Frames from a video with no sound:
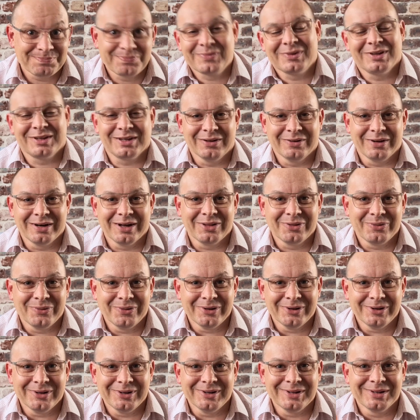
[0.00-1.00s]
So in other
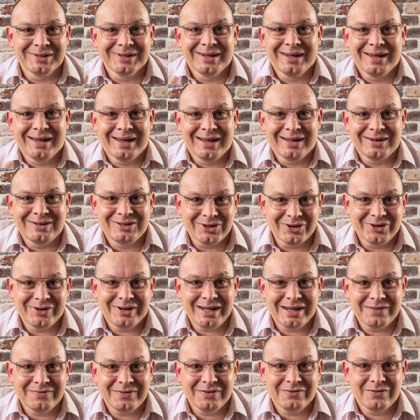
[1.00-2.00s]
words, don't
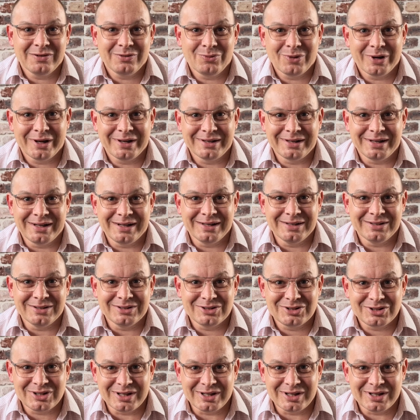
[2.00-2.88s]
have everyone in